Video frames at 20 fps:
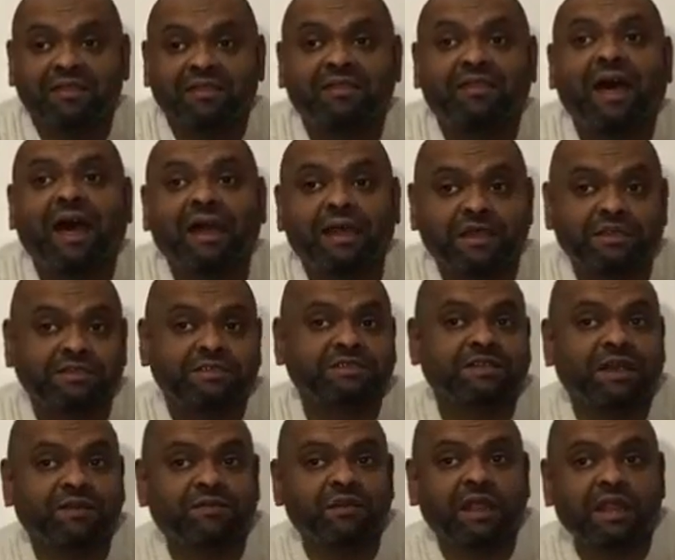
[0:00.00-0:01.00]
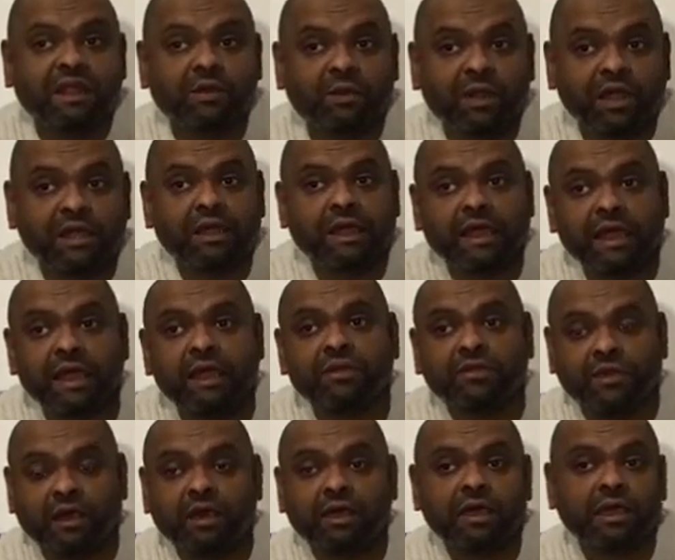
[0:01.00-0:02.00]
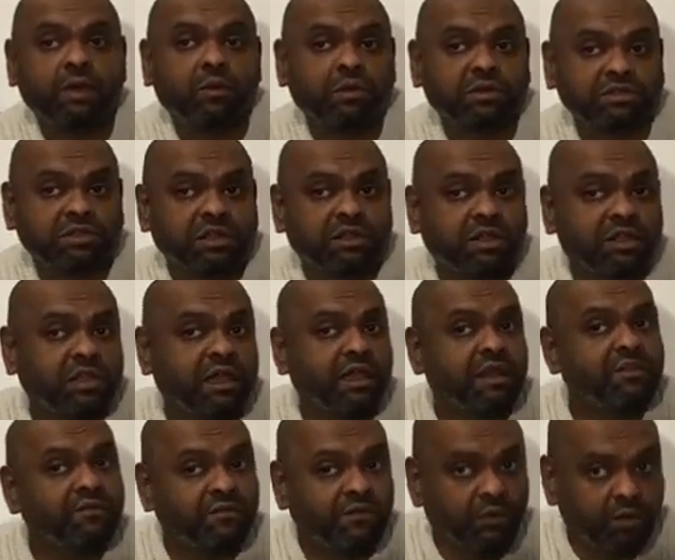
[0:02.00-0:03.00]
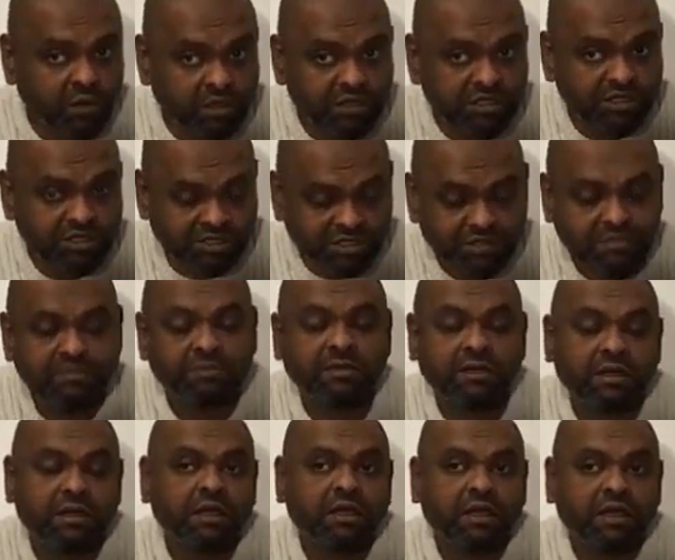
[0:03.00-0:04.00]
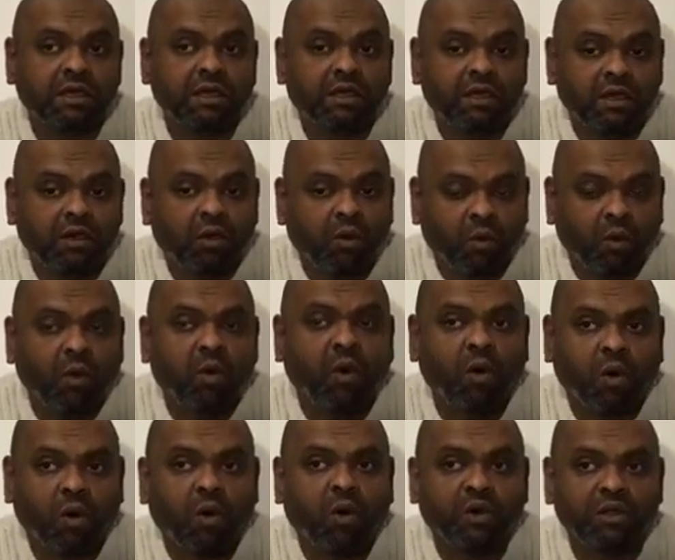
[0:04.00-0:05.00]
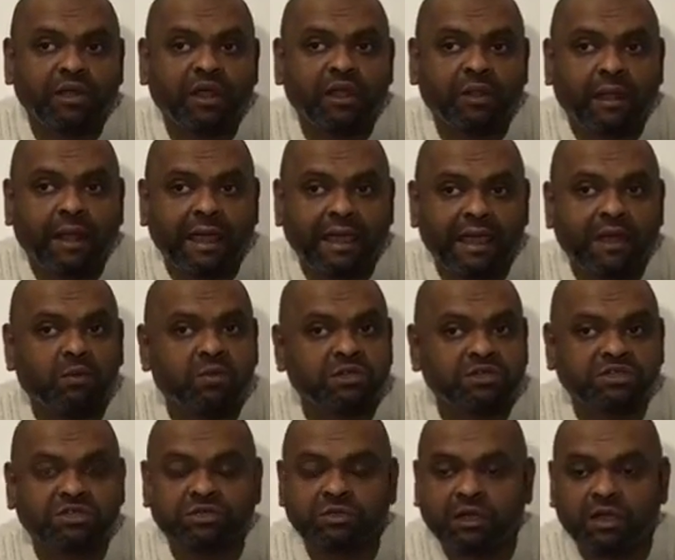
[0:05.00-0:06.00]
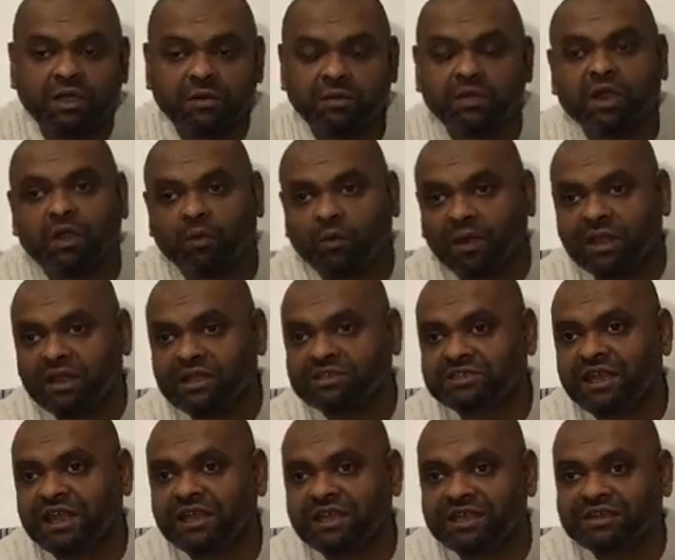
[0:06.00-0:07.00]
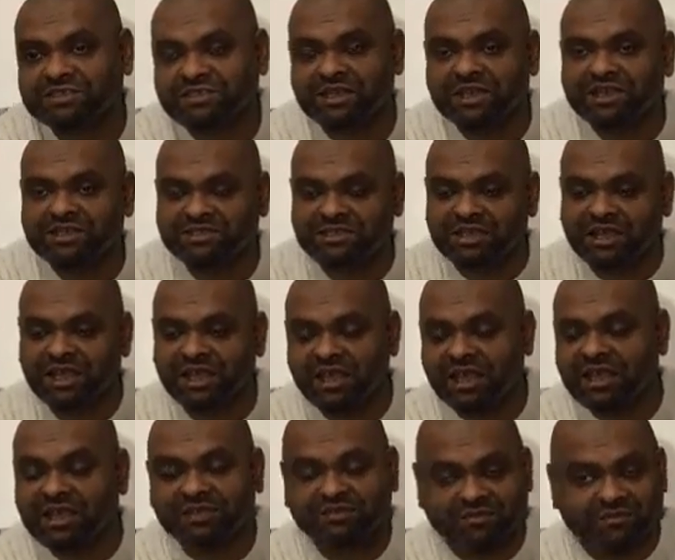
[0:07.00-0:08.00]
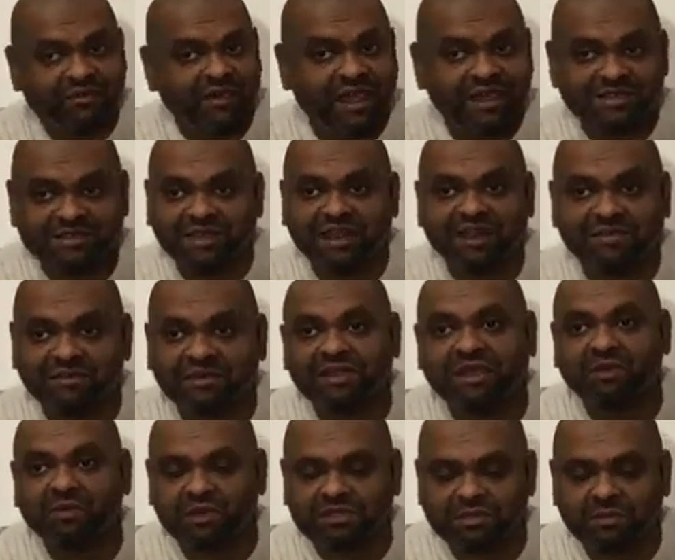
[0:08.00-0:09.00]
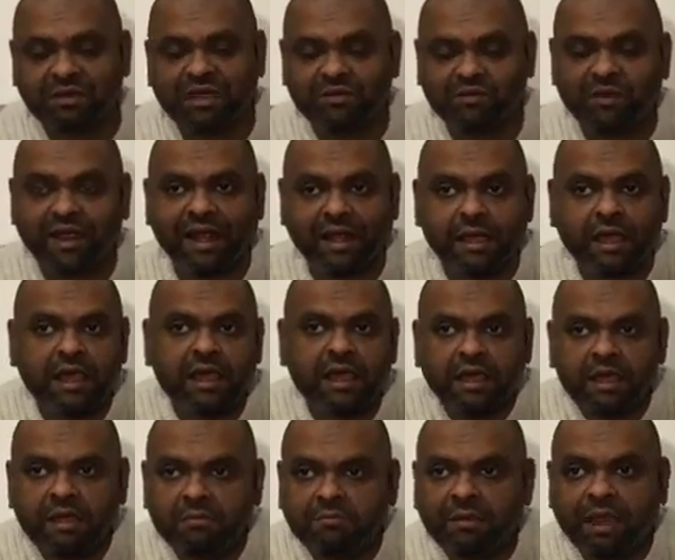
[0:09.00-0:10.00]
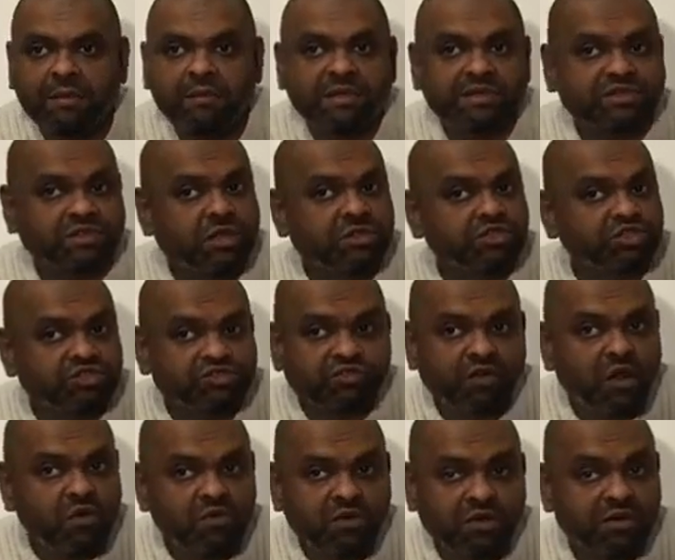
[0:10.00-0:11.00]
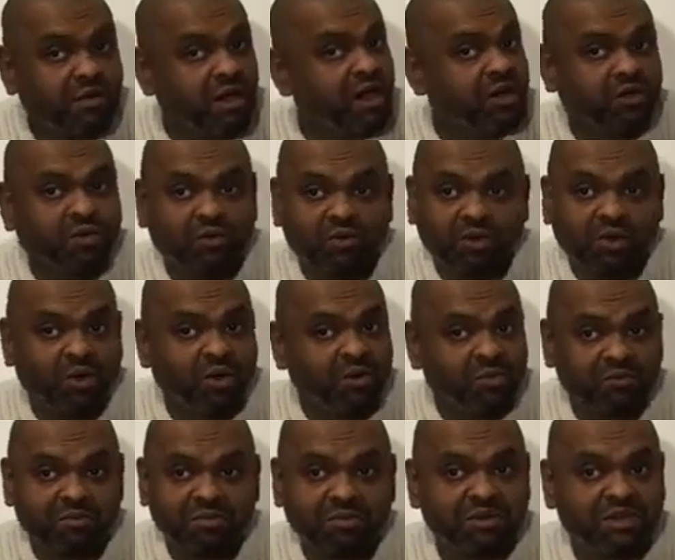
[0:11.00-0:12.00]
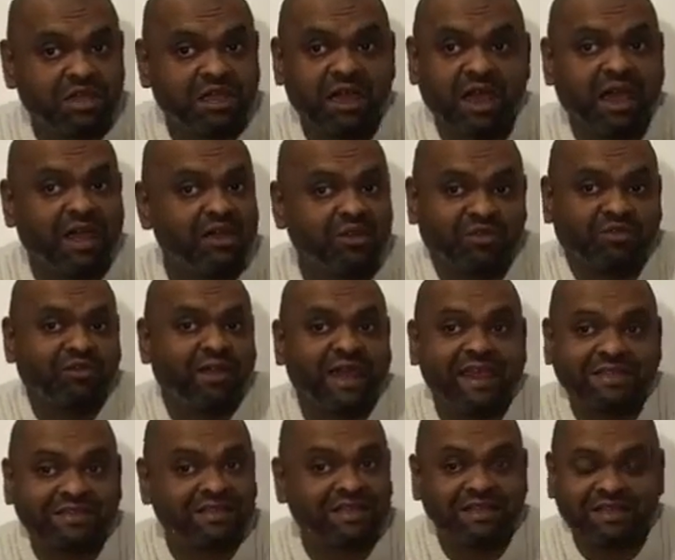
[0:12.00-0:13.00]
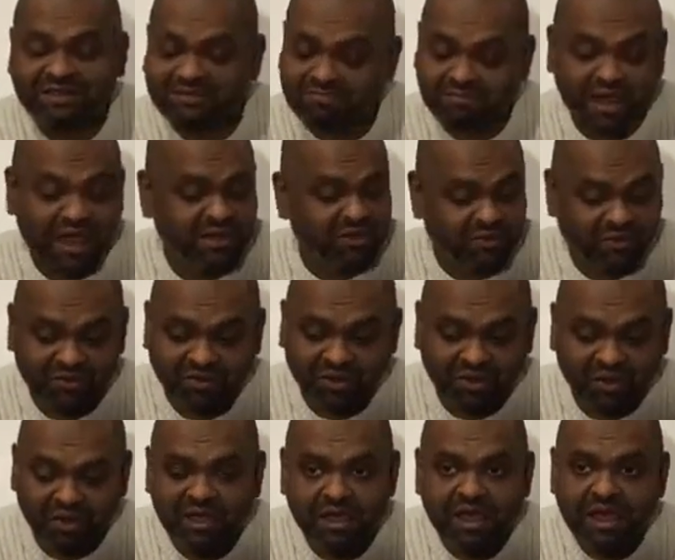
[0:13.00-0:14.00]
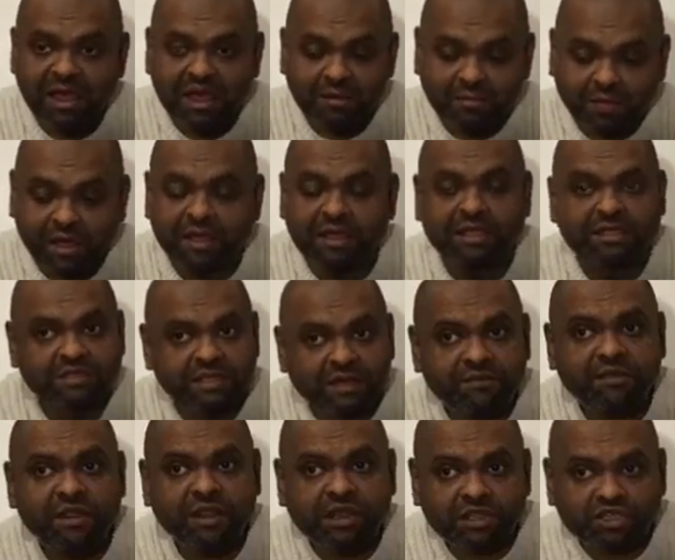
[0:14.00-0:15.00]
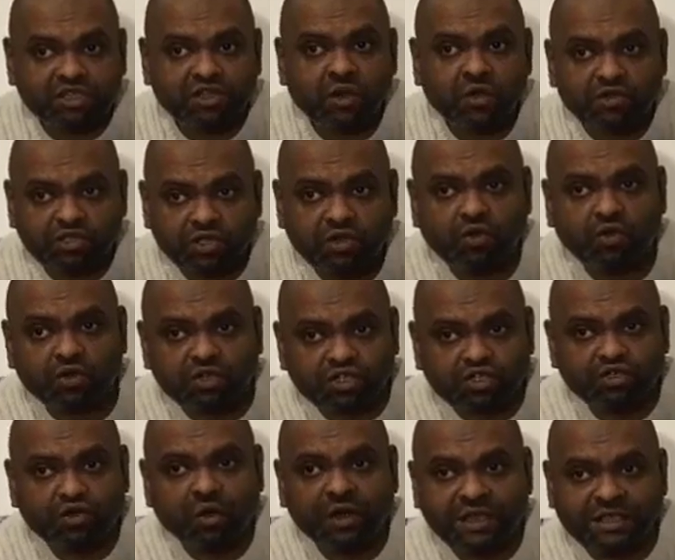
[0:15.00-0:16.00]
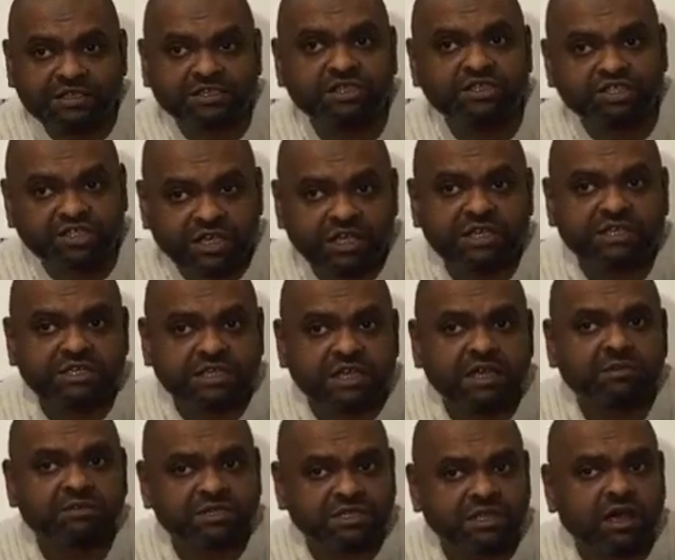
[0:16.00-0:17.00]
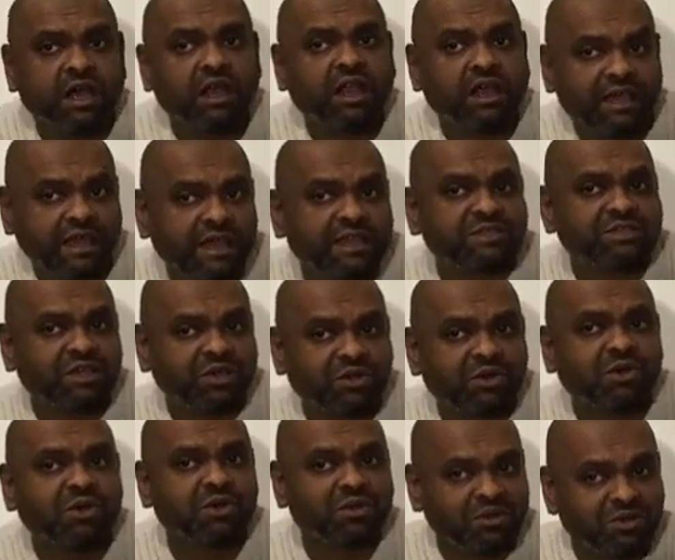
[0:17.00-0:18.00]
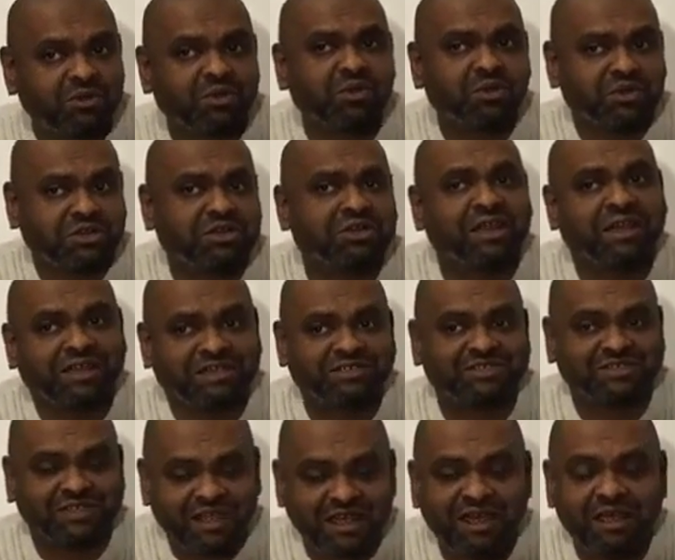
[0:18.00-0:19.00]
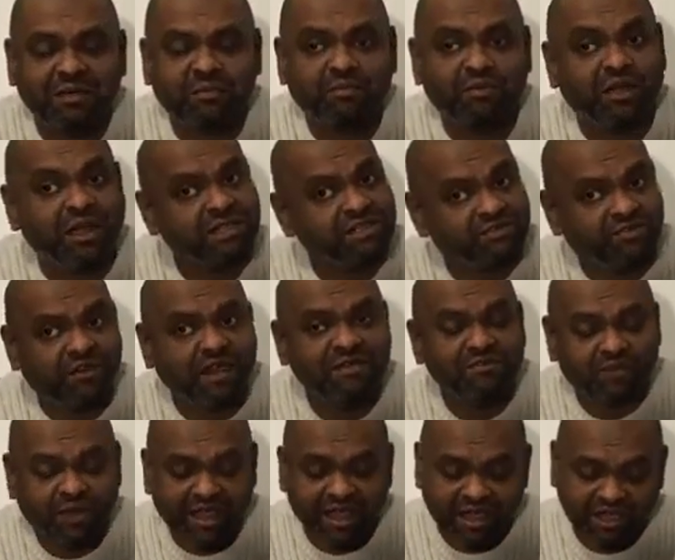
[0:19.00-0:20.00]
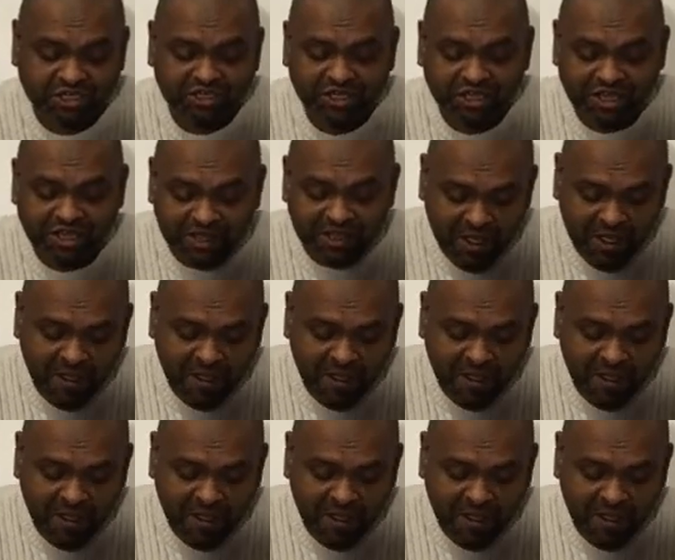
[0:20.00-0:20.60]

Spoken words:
That is definitely weird. Either he was under the influence, or like he was. When you said his face and everything was a bit red, maybe sunstroke. I don't know. Dehydrated. I don't know. But he definitely chose a good choice. Chicken tikka masala is a good dish. Britain's favourite, actually.